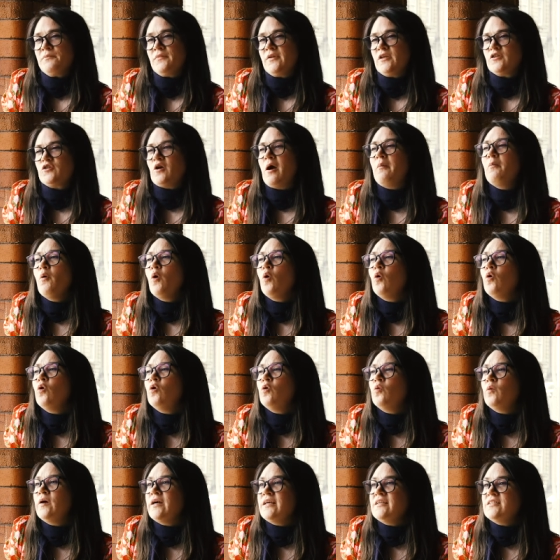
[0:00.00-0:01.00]
So I'm
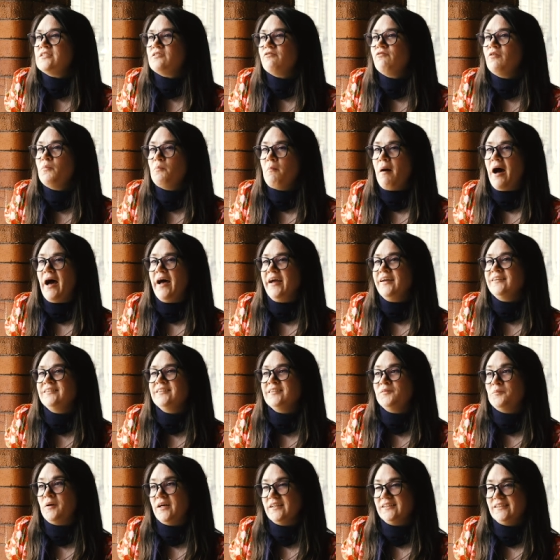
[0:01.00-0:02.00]
always
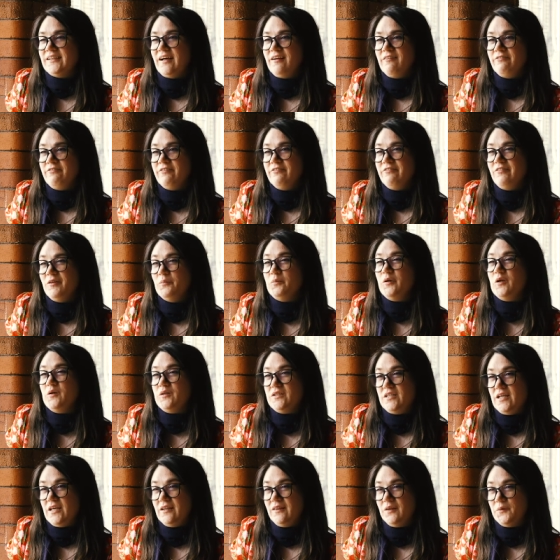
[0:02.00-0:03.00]
reminding myself of the
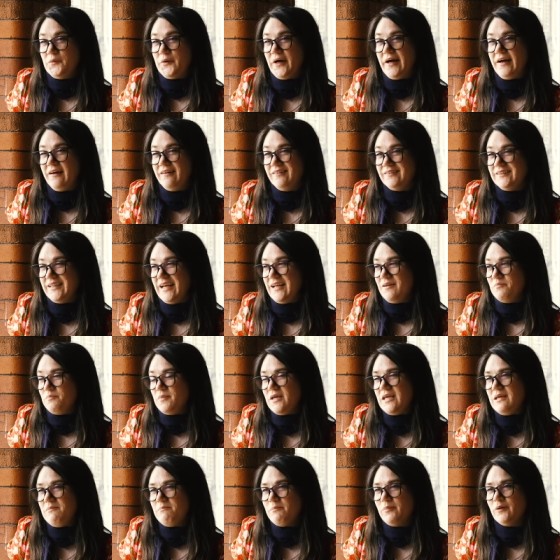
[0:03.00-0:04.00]
beauty in the world, in
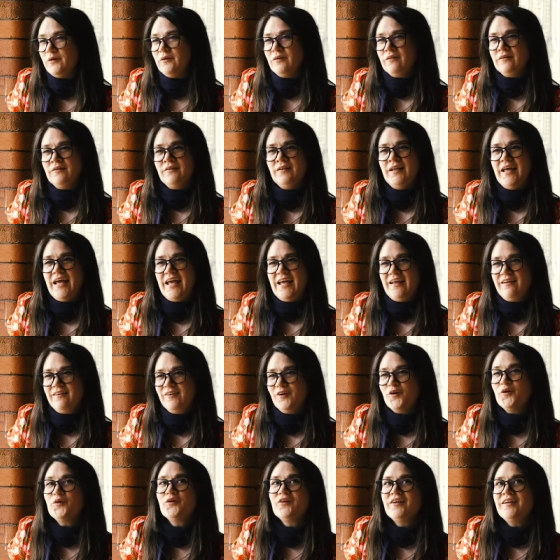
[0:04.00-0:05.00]
people, in
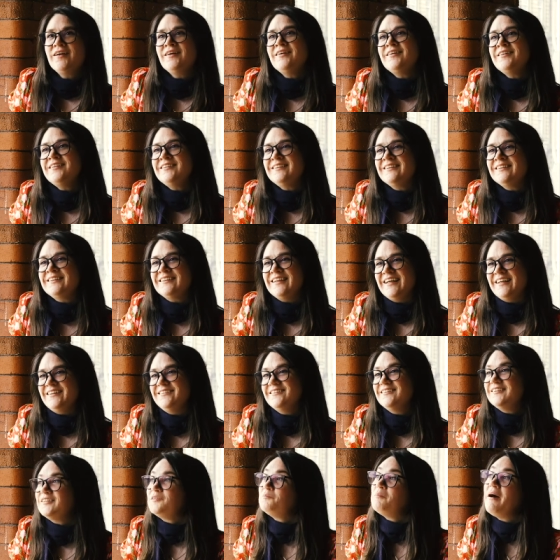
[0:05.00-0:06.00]
colours, in
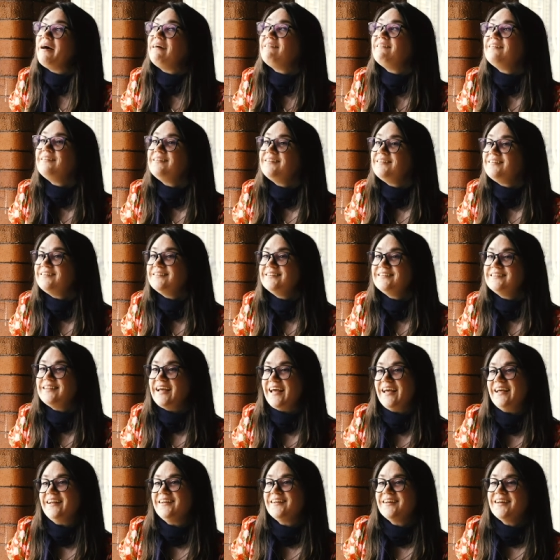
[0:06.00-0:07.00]
smells,
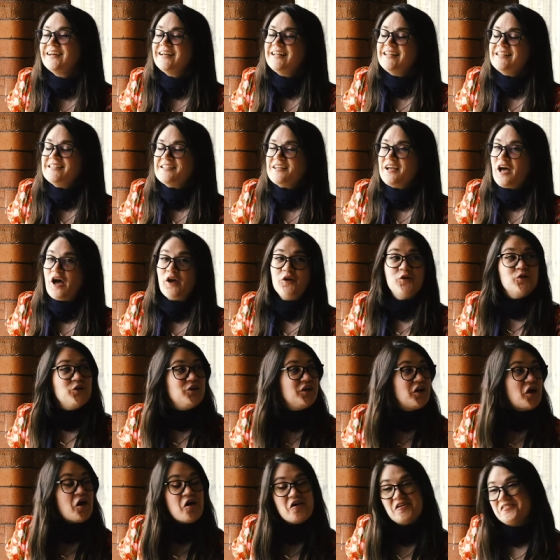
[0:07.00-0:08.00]
in a good
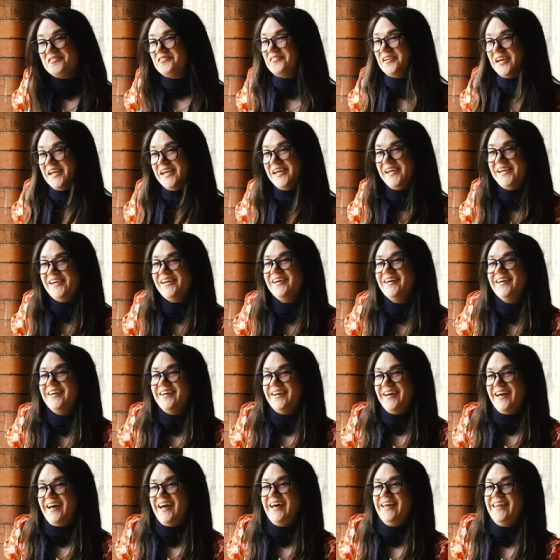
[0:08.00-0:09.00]
coffee
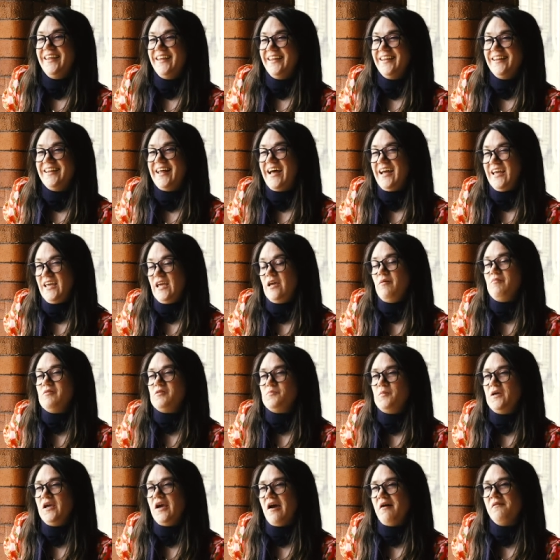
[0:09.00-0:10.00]
that
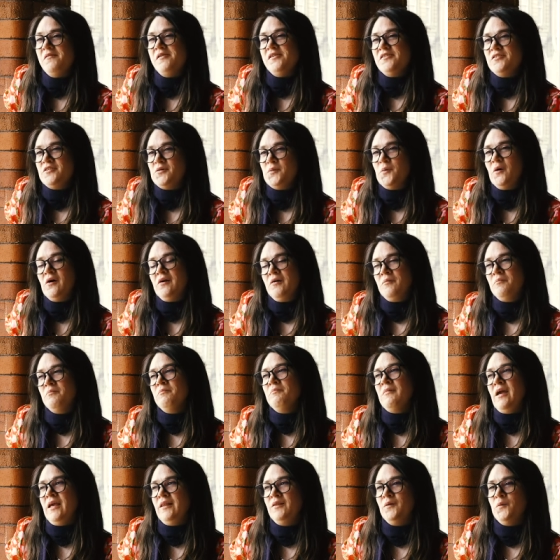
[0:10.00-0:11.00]
keeps me going to want to
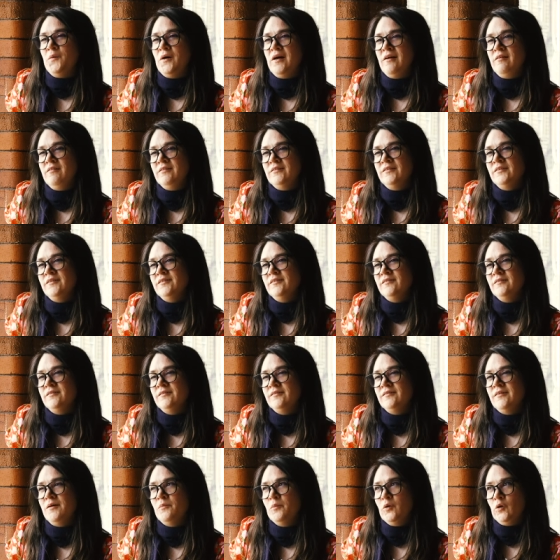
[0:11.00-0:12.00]
make the world
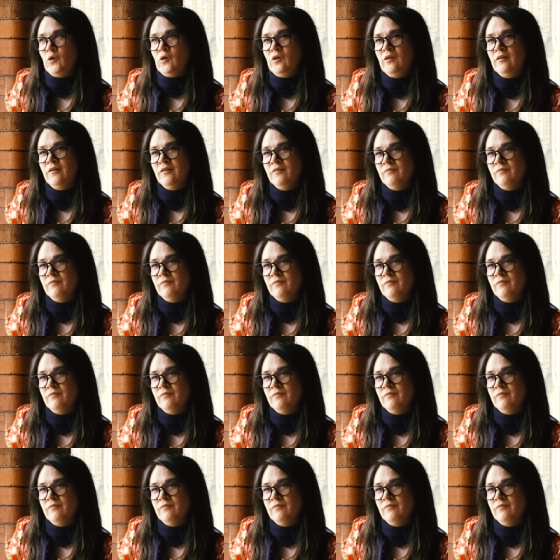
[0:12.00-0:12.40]
a more